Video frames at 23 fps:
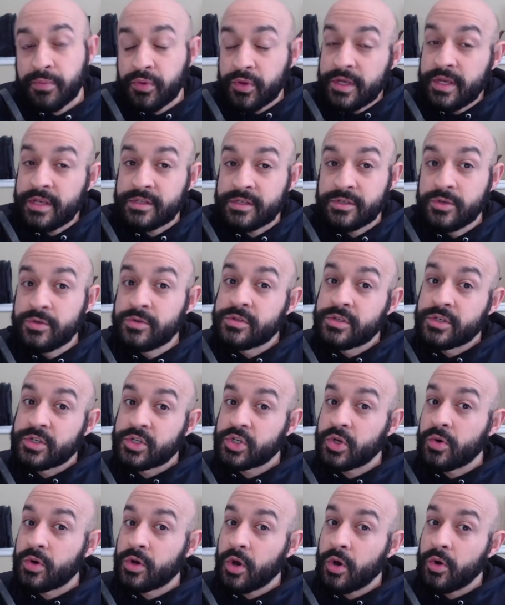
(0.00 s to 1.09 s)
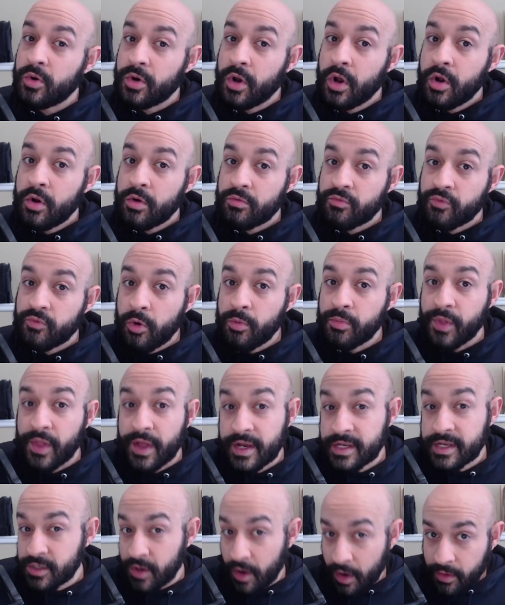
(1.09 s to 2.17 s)
Please use the show code
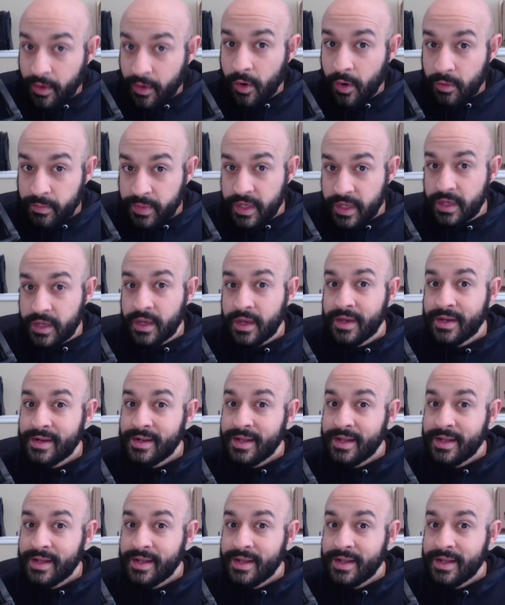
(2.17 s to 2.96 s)
Robles, R O B